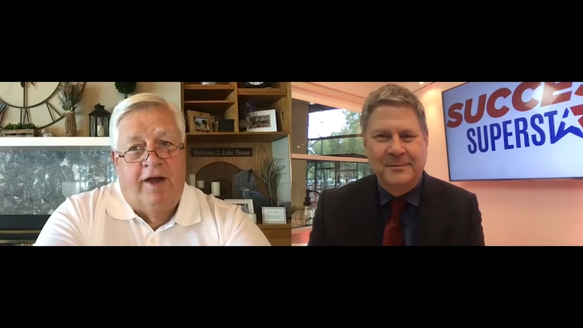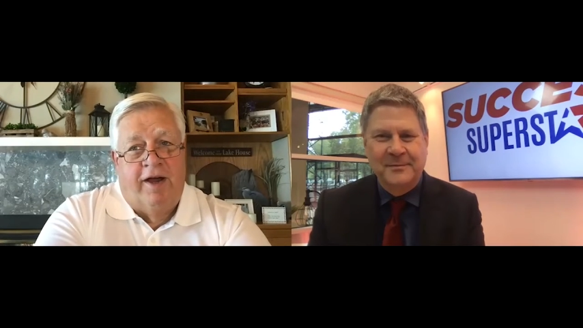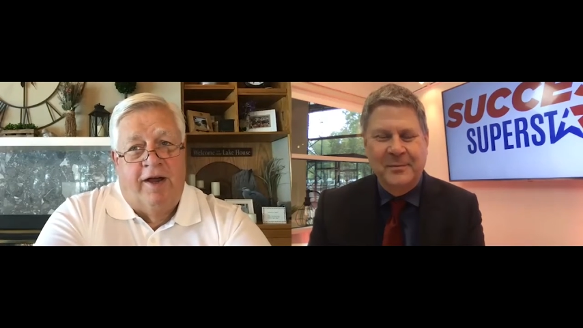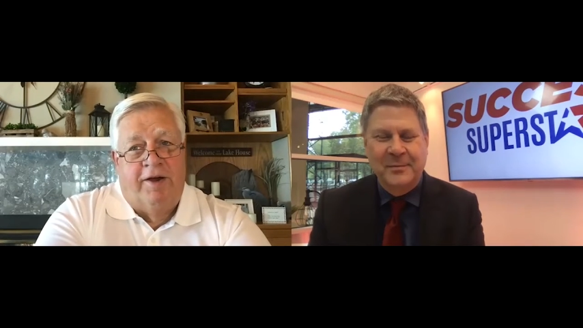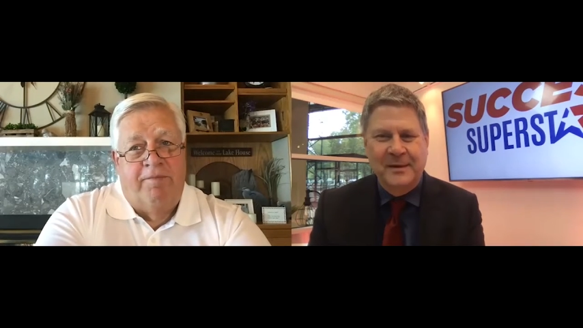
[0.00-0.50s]

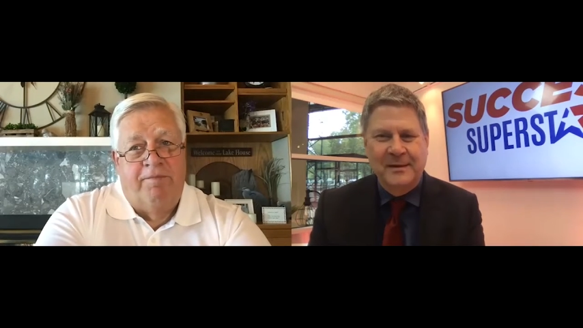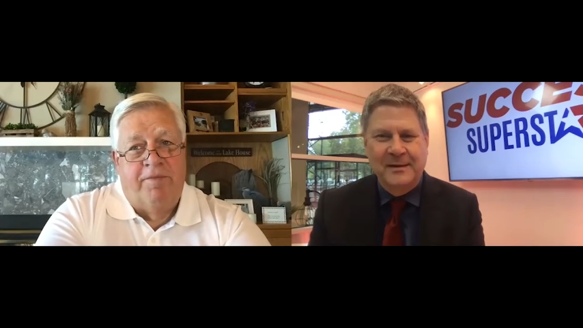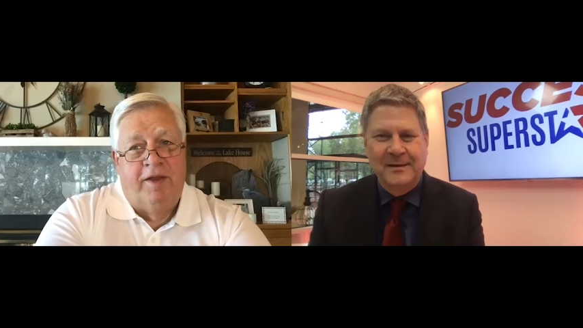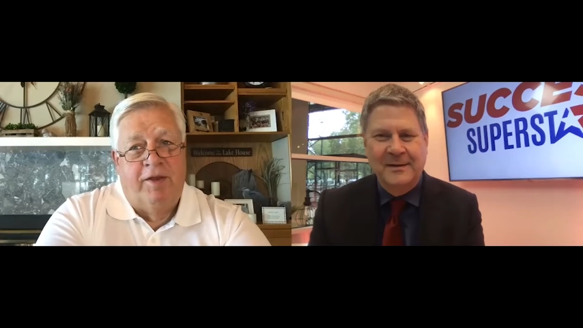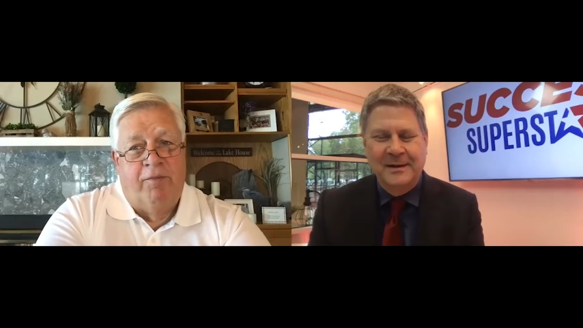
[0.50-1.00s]

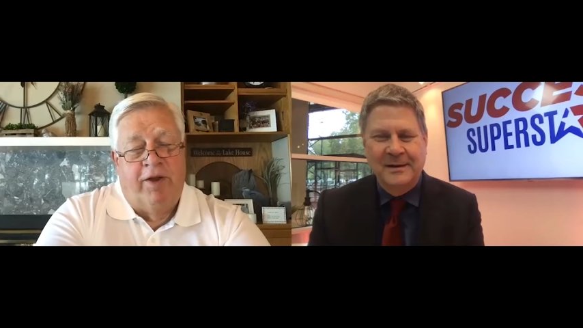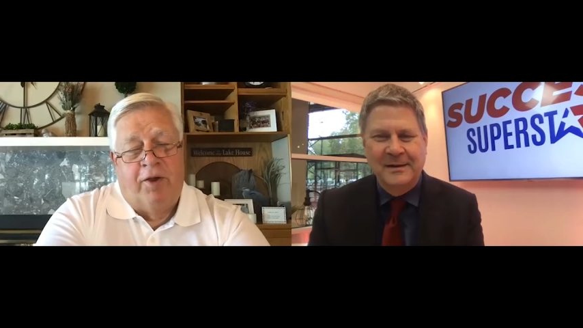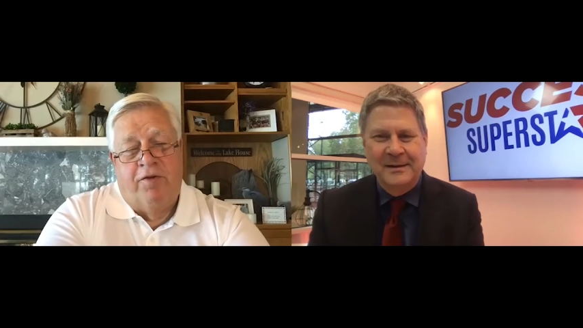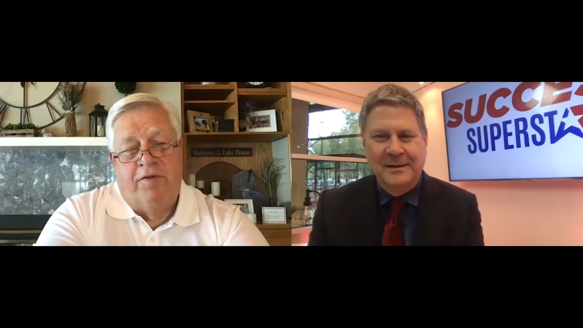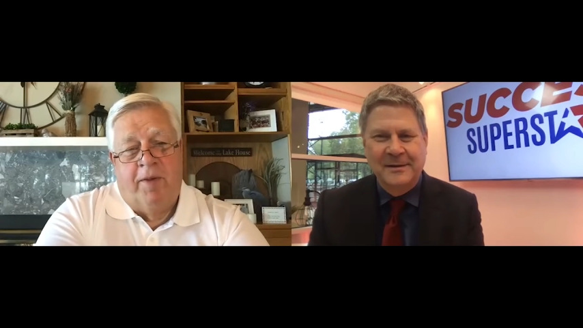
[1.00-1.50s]
Speaker 1: um, when
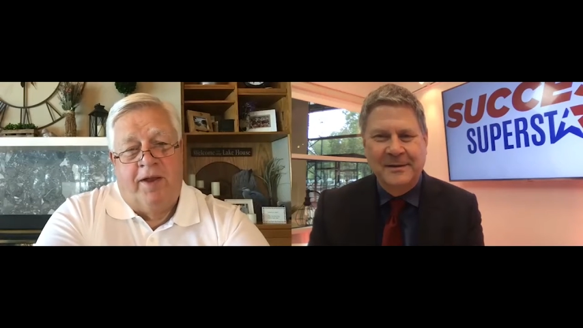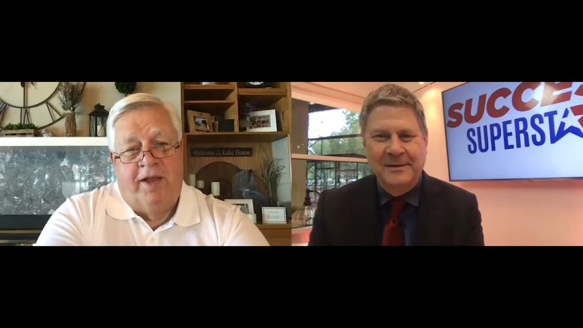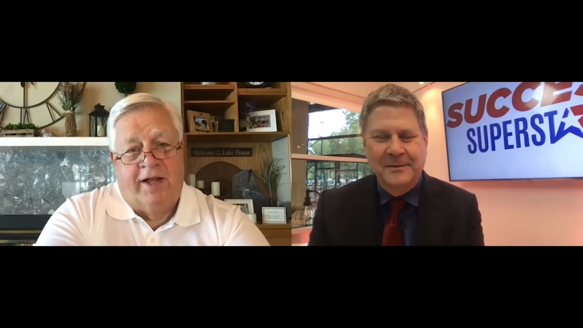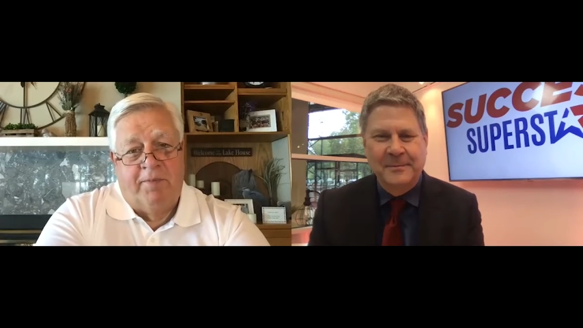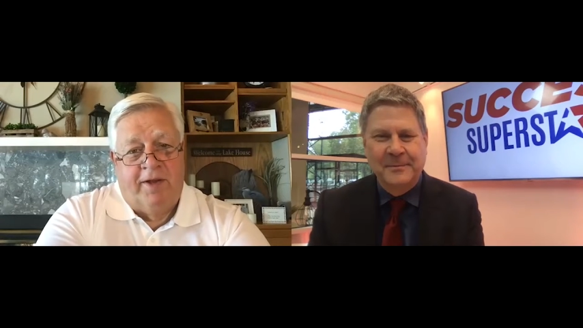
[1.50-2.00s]
I go to see my
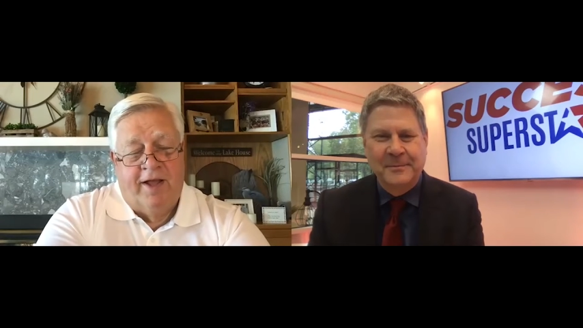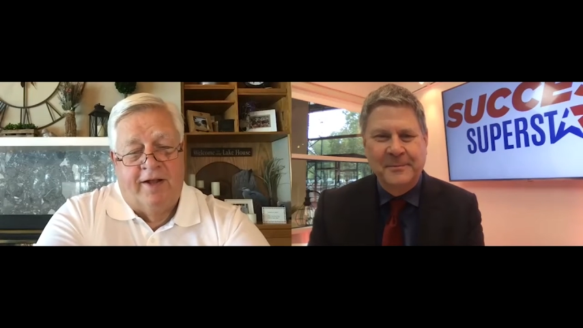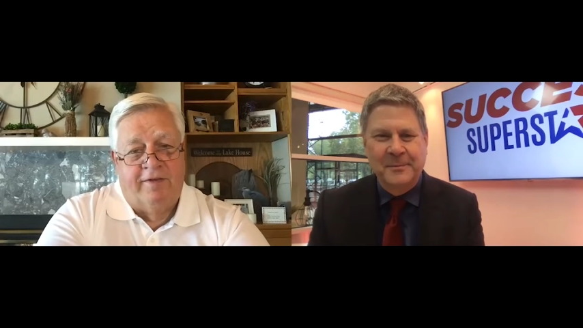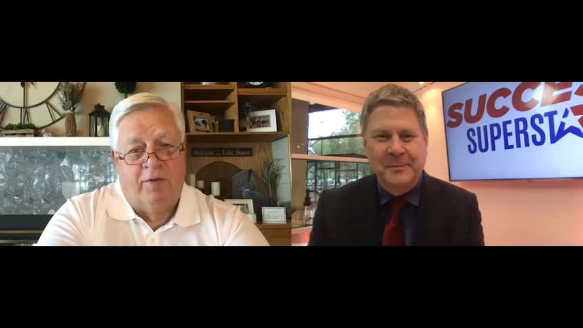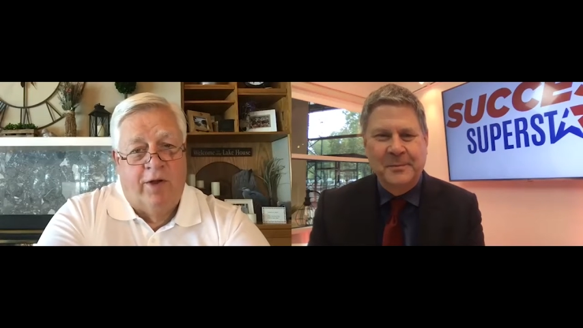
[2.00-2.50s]
doctor, my
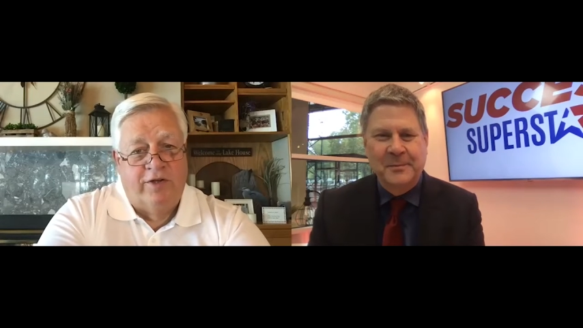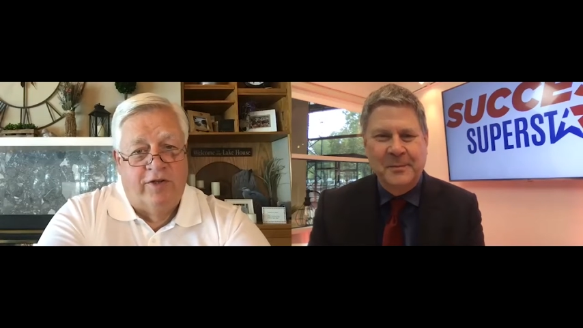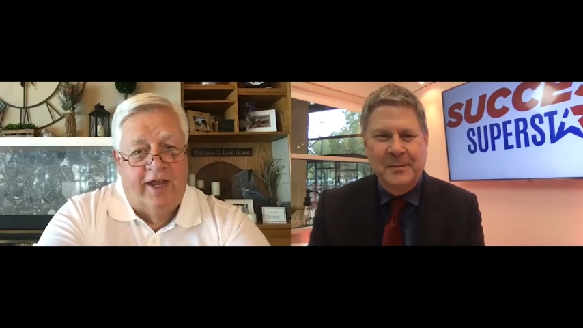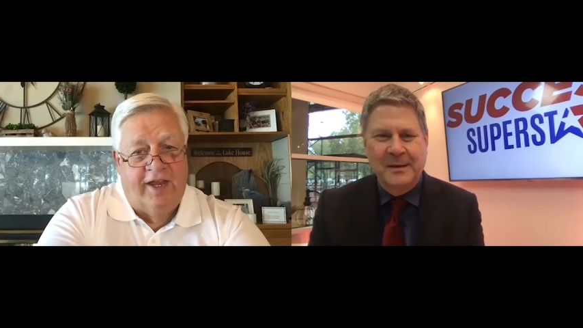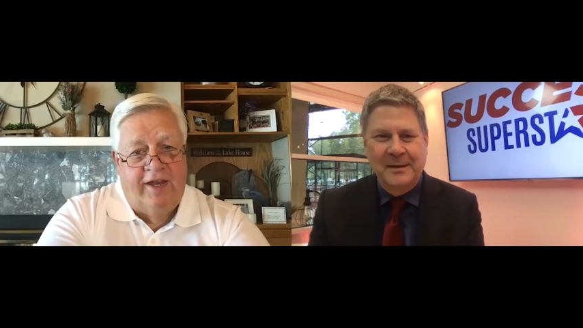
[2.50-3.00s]
doctor said, "Why don't you
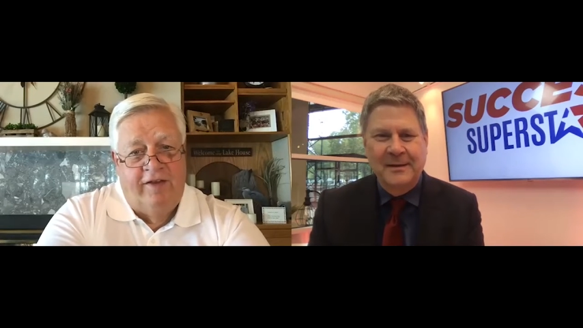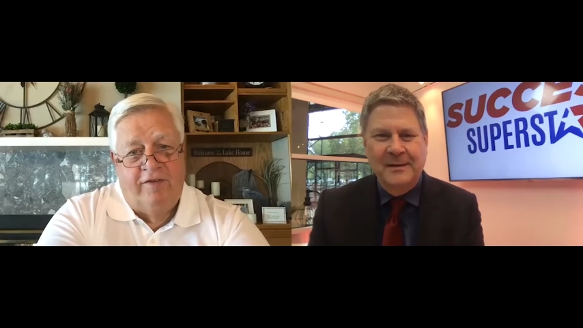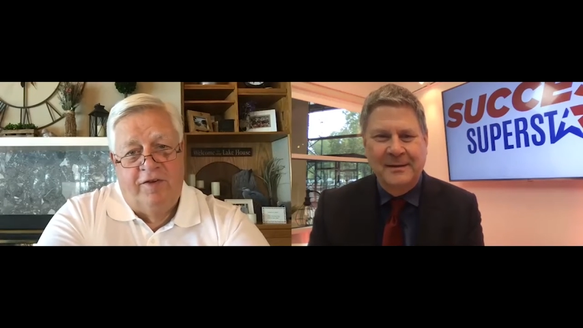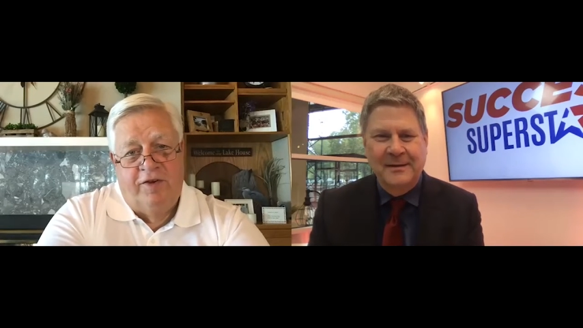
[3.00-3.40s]
take it easy?